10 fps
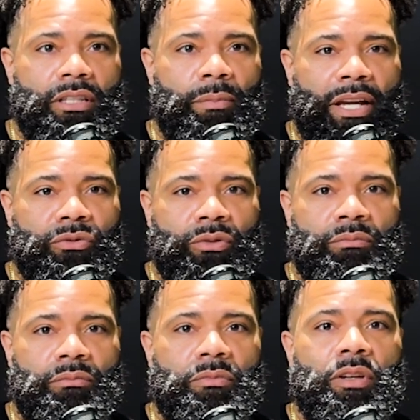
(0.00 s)

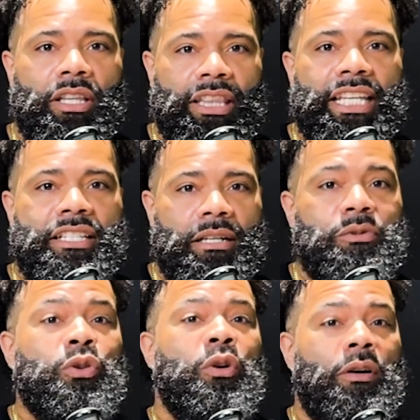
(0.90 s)
spectrum leads up
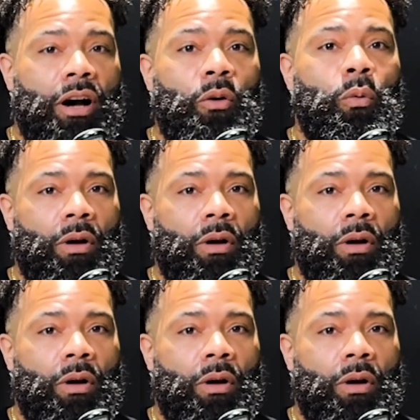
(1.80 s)
to a